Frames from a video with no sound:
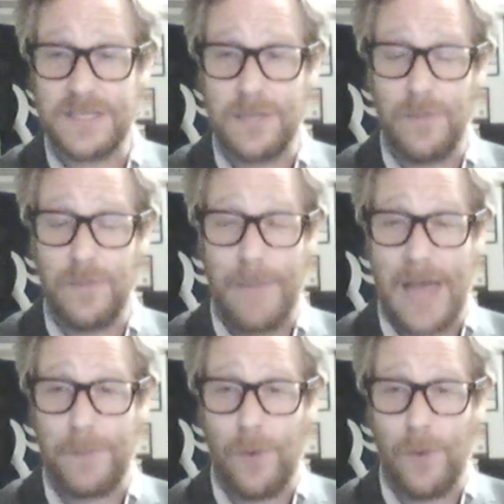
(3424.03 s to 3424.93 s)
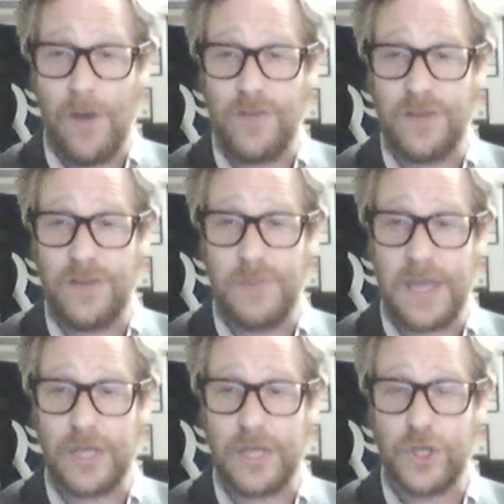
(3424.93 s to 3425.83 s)
system, the backbone of it is
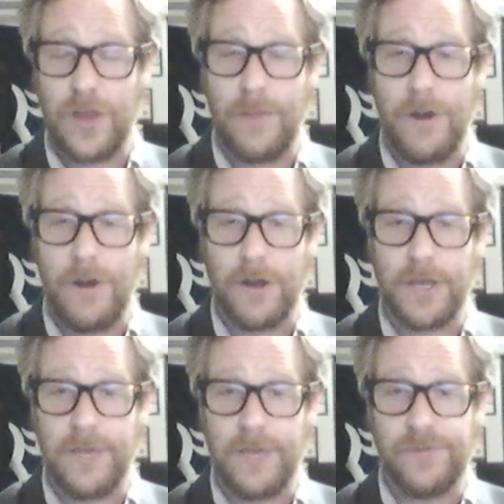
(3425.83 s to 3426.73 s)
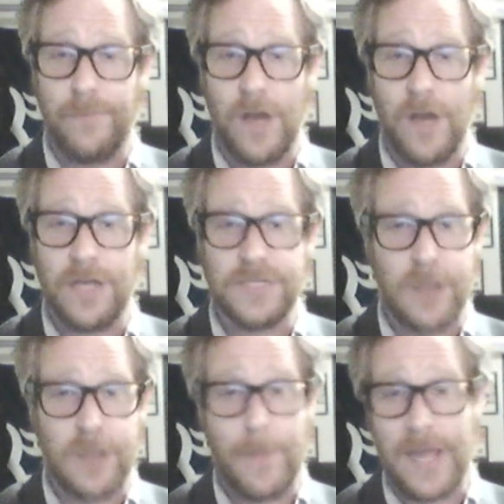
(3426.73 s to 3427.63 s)
making sure that America gives them money to
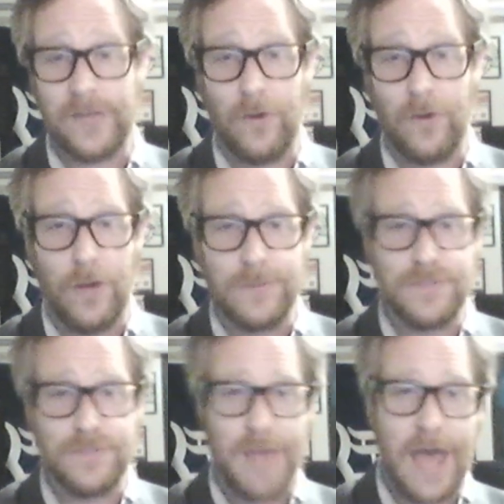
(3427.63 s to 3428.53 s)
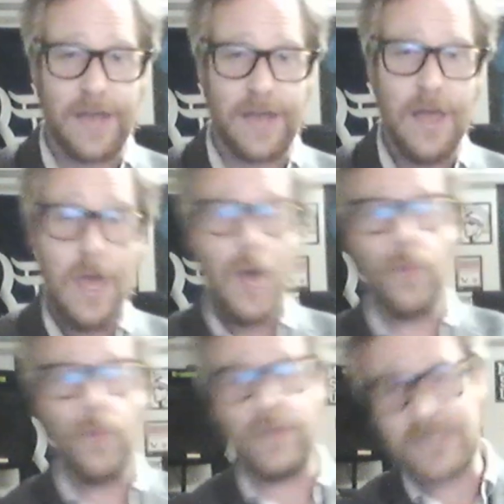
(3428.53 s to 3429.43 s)
start paying their loans back,
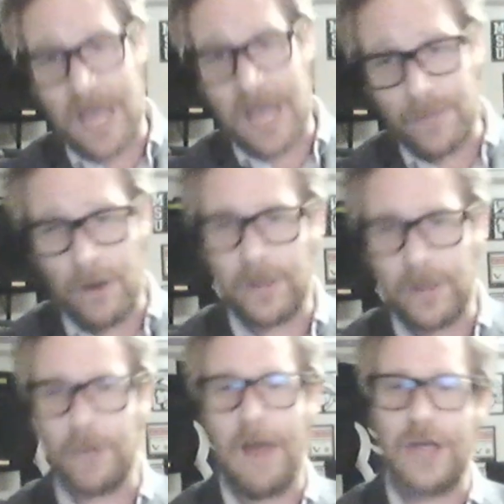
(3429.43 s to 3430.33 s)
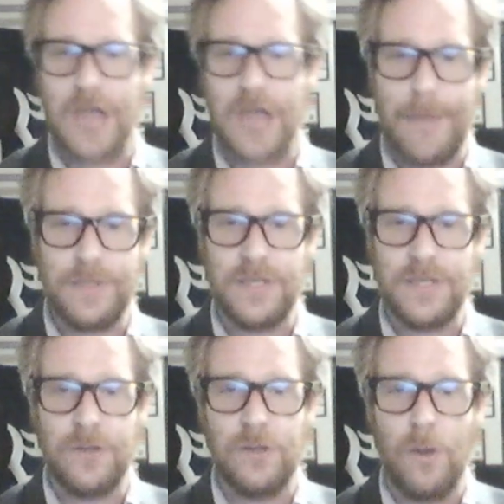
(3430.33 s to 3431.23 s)
when the stock market crash
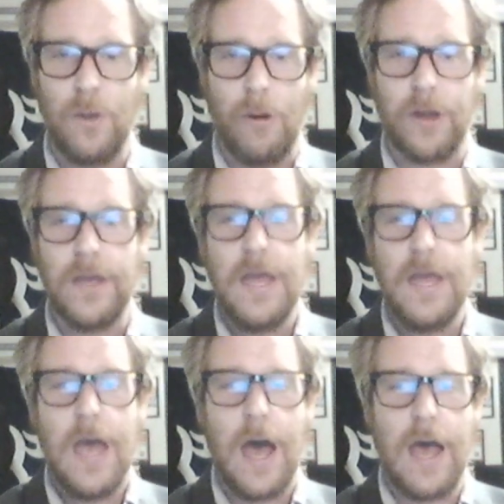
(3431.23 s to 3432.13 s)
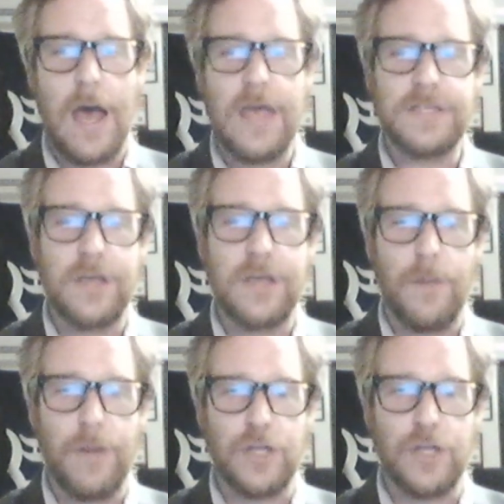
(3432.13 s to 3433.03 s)
happens in New York, it's
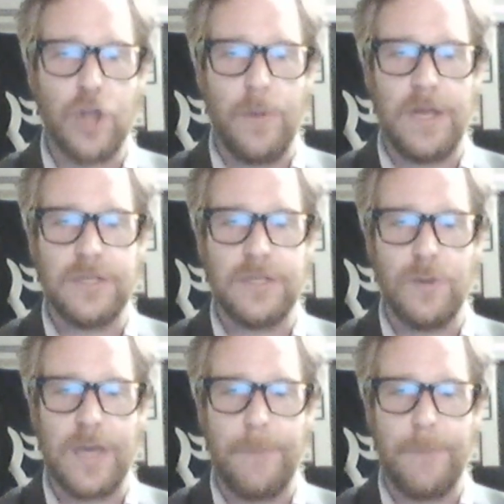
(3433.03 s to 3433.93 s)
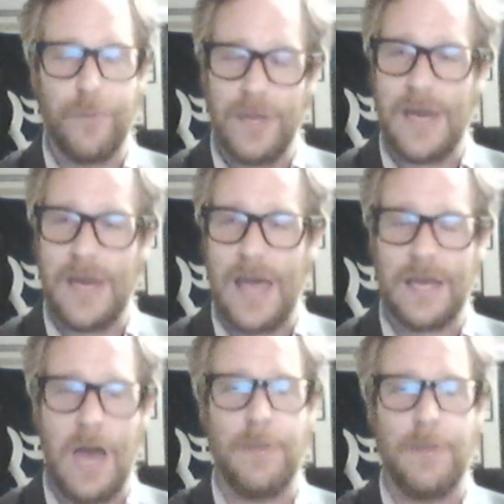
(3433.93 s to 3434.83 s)
going to bring Germany to a complete
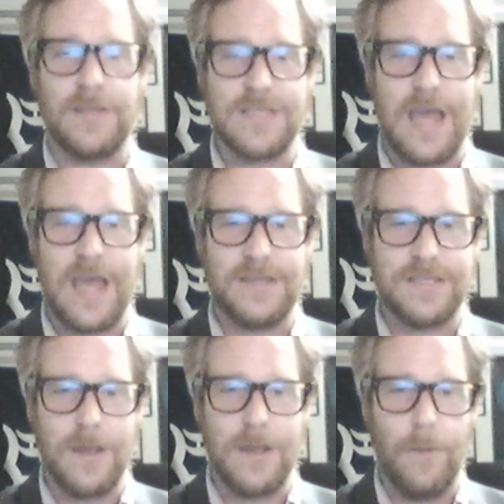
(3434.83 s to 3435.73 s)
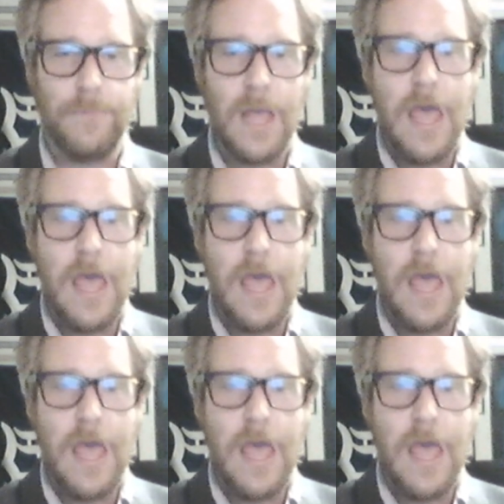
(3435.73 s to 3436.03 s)
economic standstill.